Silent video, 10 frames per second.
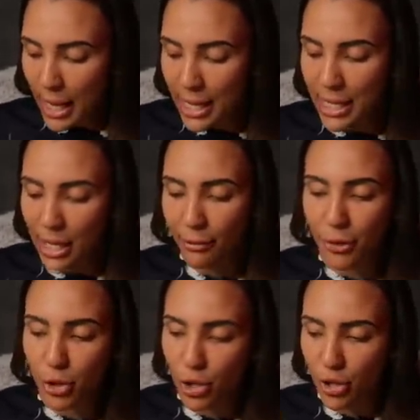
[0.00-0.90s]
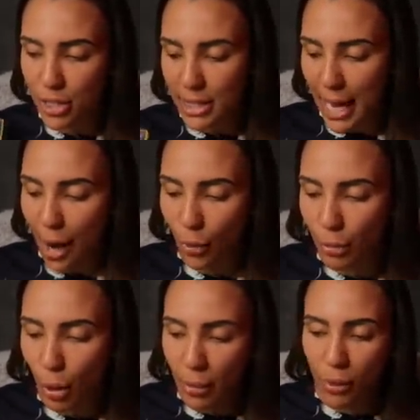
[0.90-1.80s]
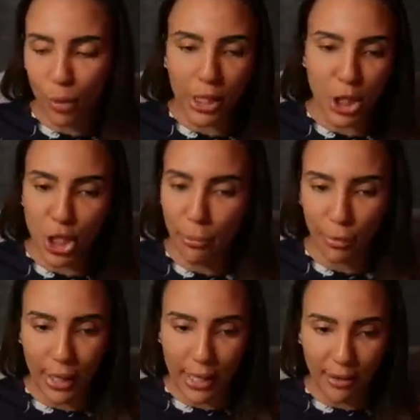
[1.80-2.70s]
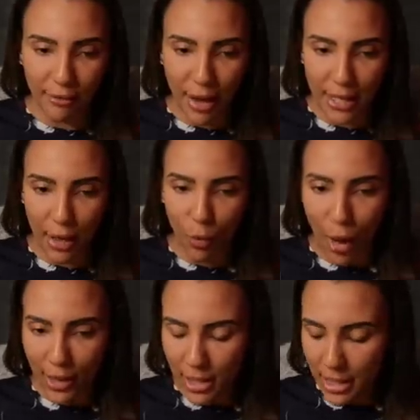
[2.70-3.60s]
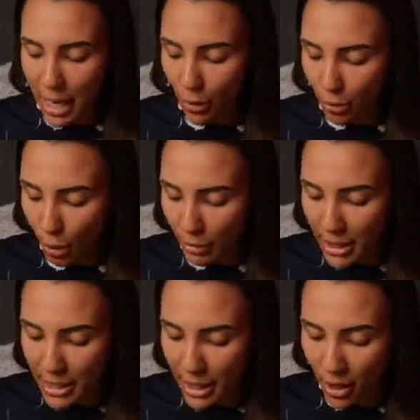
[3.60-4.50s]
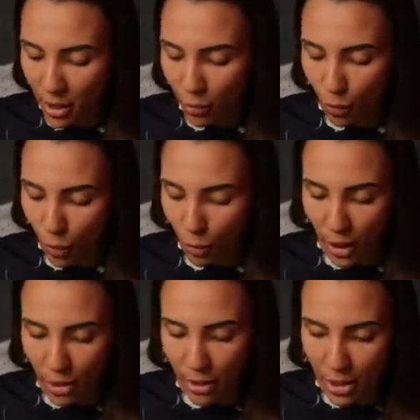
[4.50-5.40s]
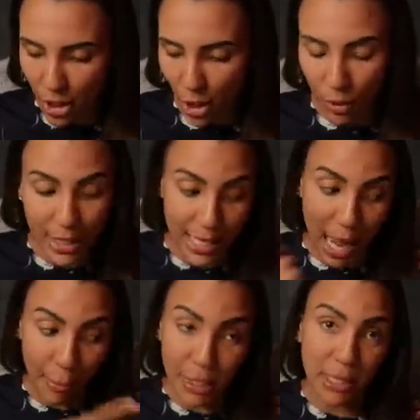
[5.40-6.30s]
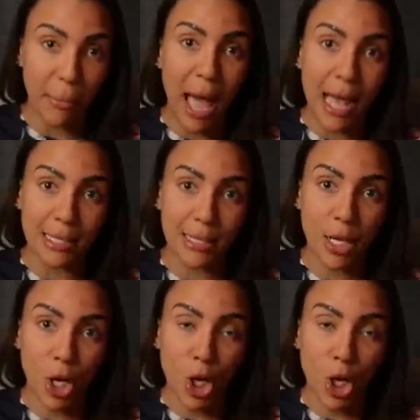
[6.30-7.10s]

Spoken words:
In the near future, there's a tower moment. We're gonna jump right in and find out why this tower moment is here and what you need to know, because it happened in the past.